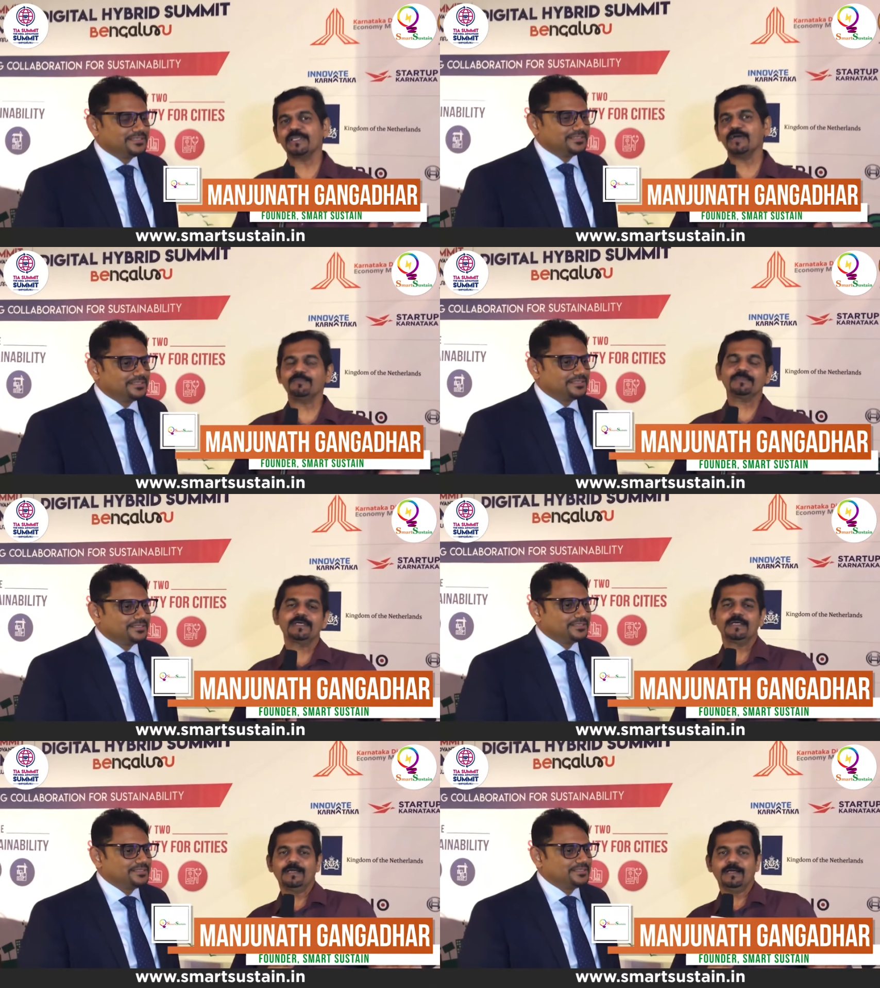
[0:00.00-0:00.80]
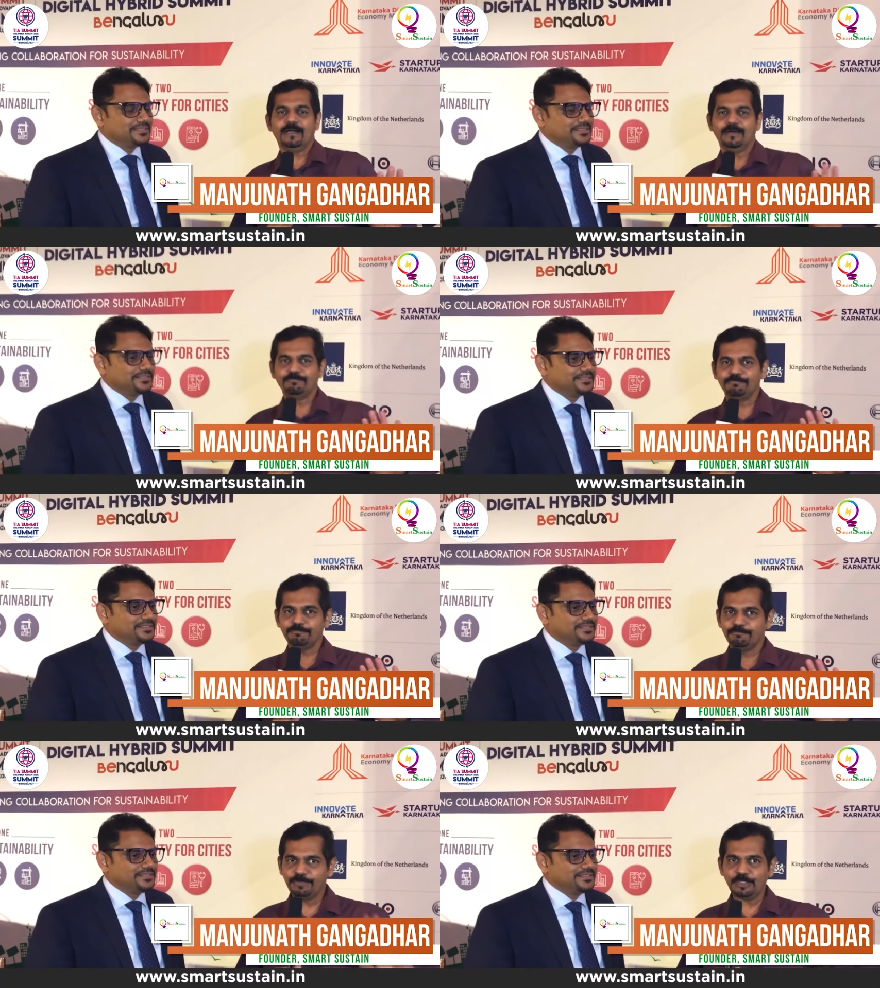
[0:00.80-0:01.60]
Speaker 1: Now, uh,
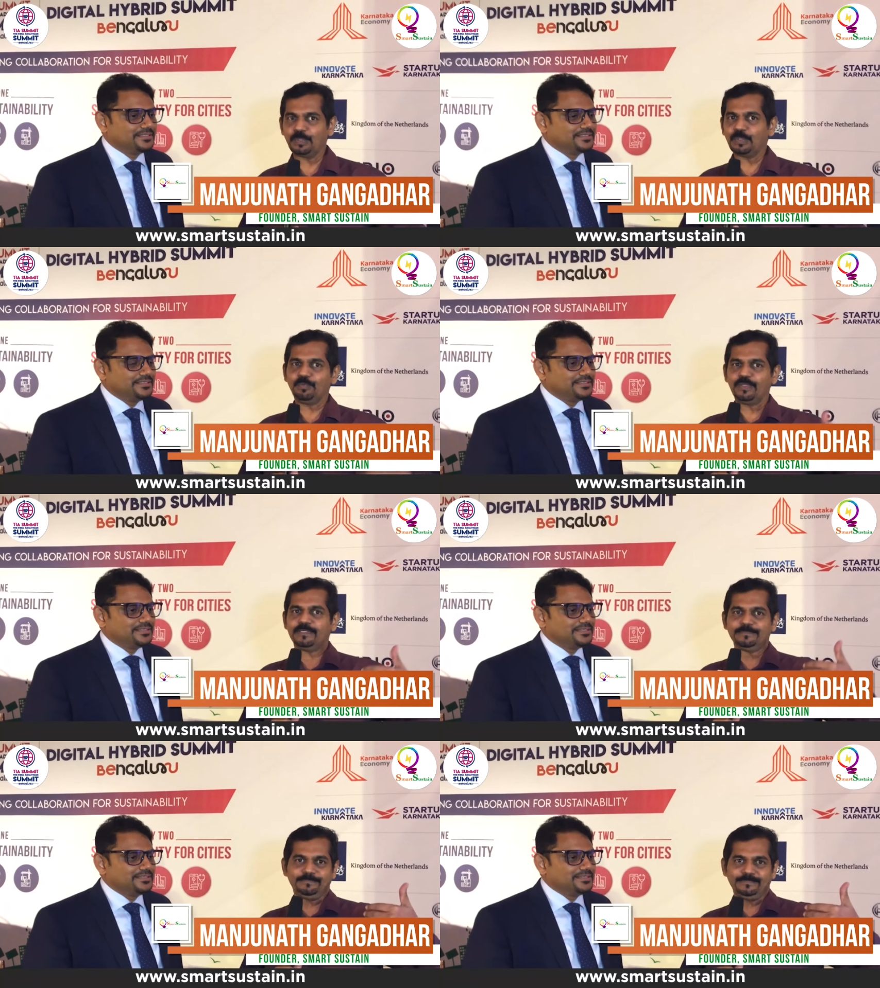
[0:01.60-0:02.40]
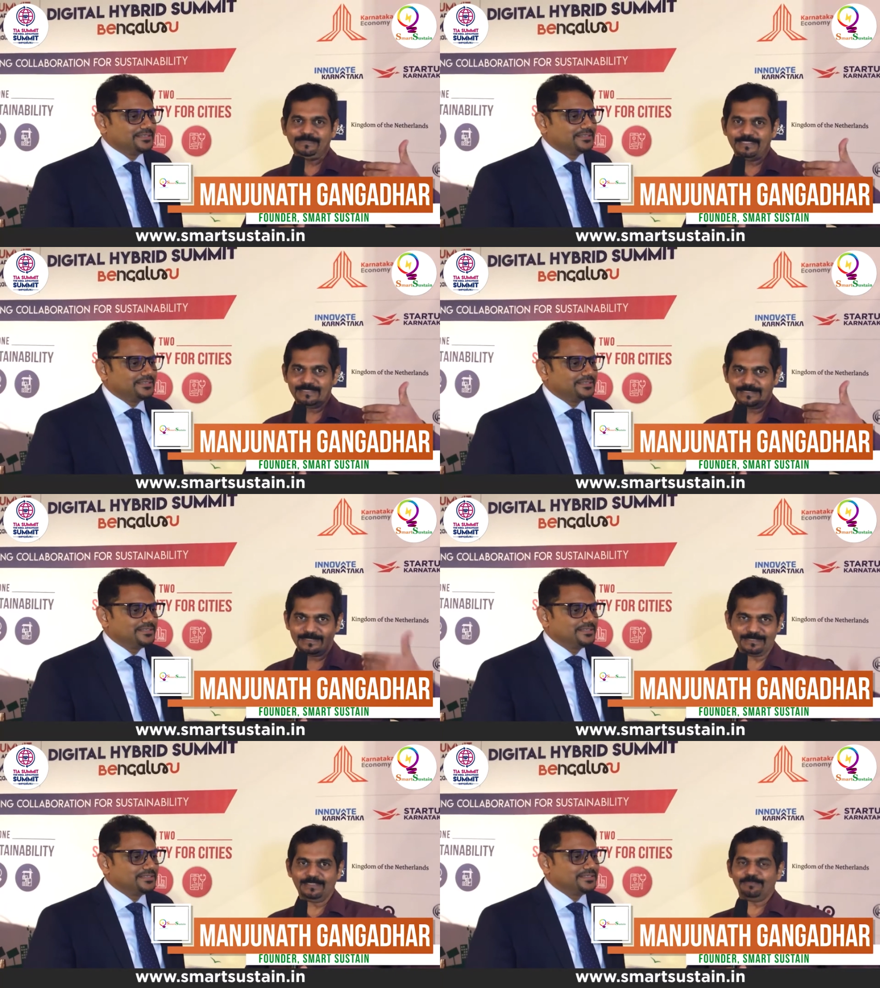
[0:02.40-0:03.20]
we don't know whether the
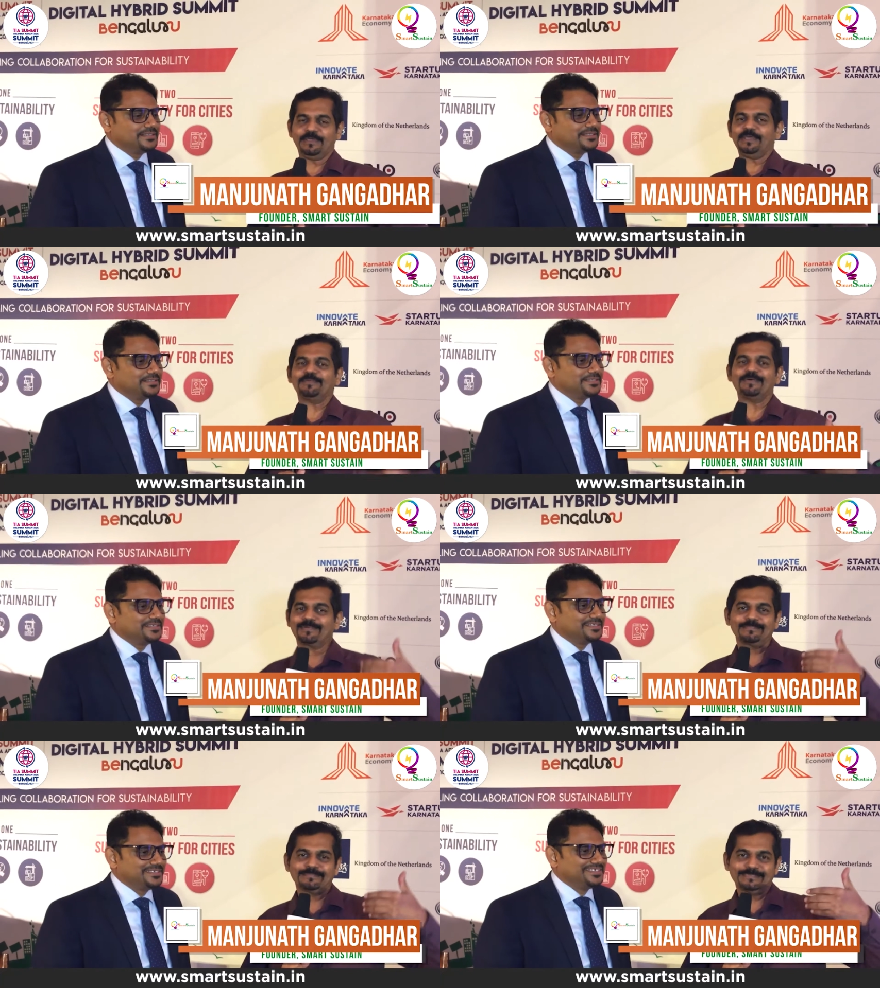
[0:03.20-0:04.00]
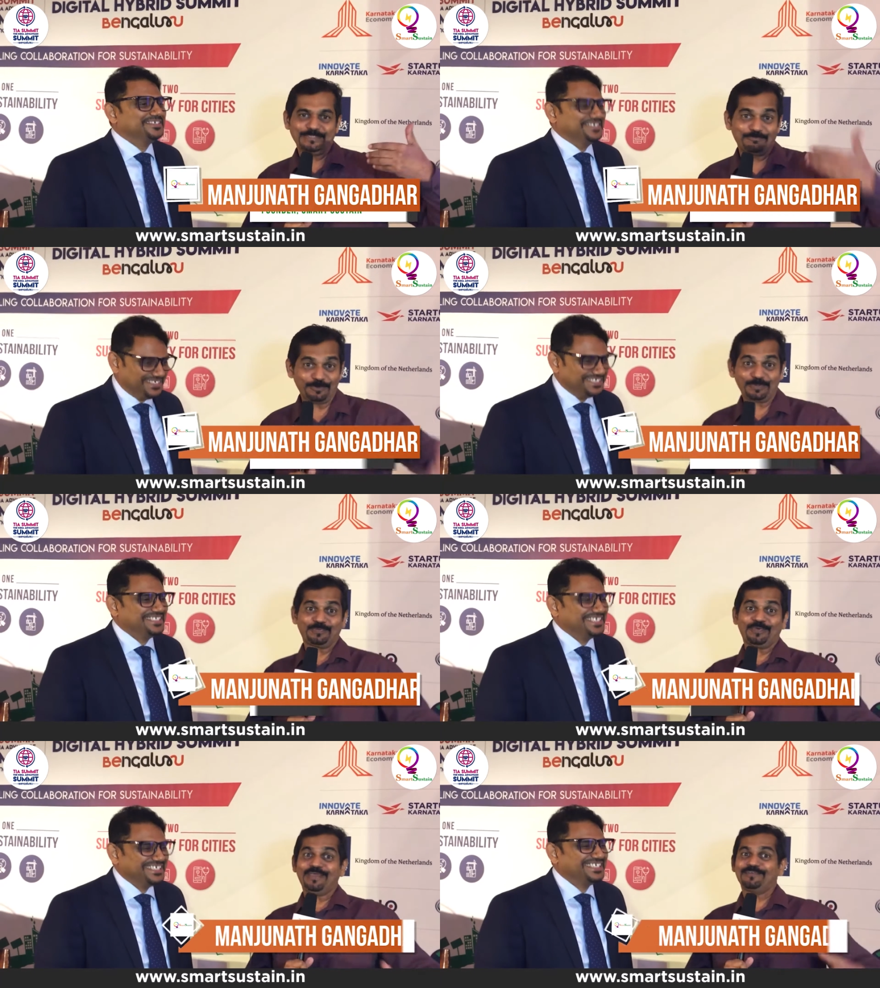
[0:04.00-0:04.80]
third wave or the fourth
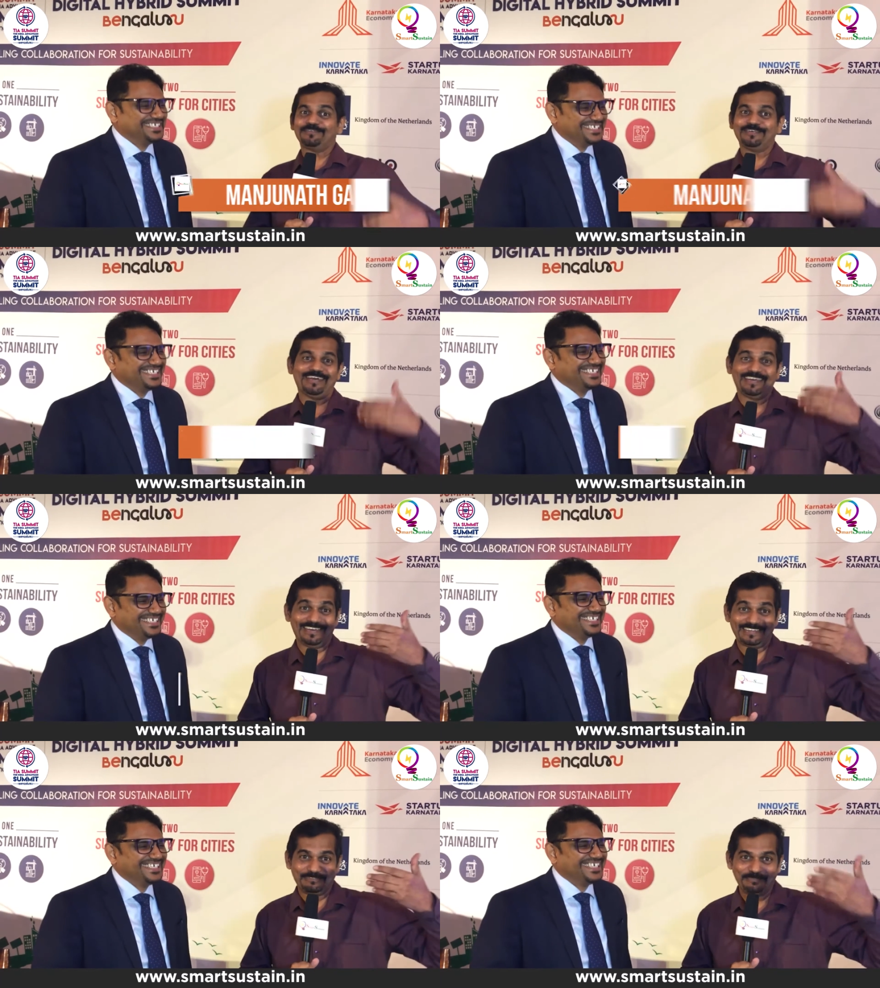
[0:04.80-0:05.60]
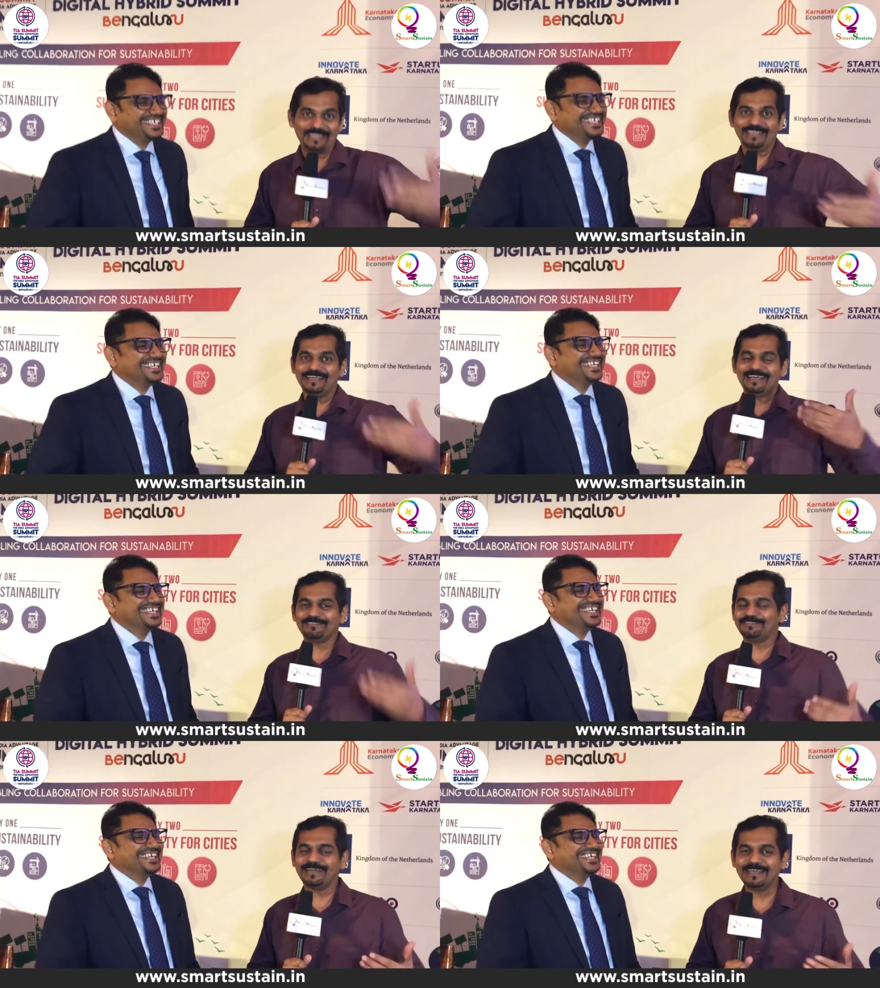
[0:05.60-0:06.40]
wave or the beta,
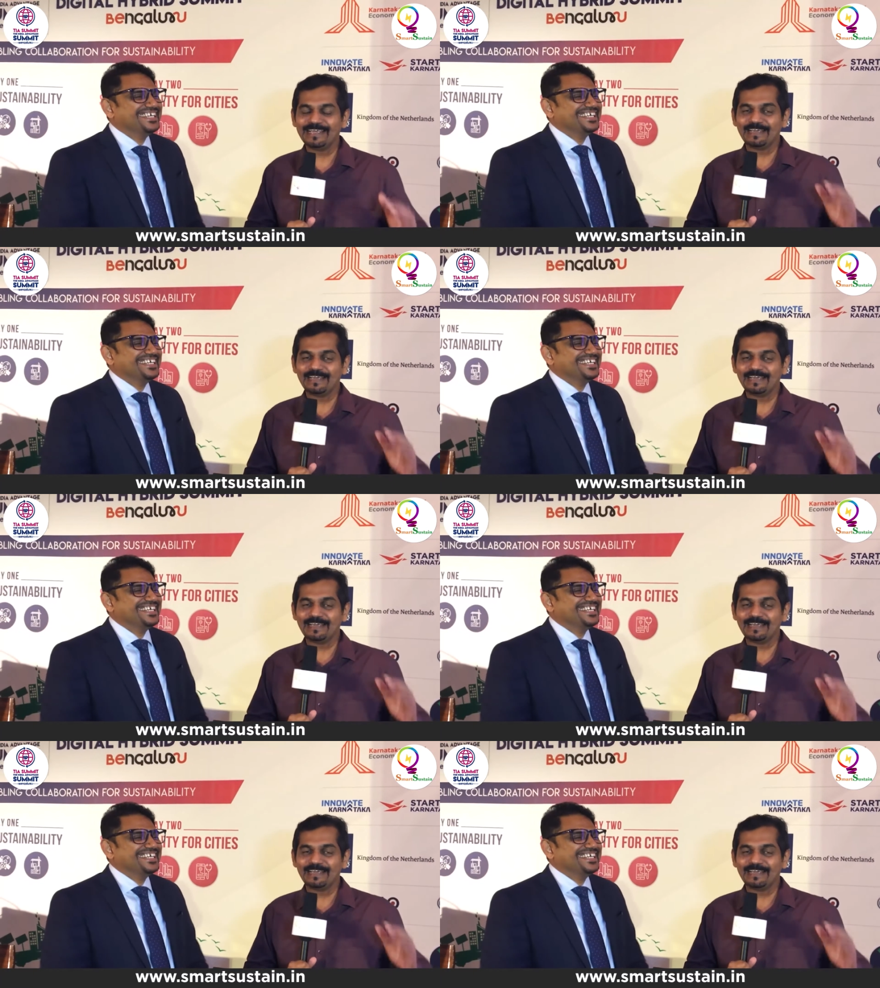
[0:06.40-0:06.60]
alpha,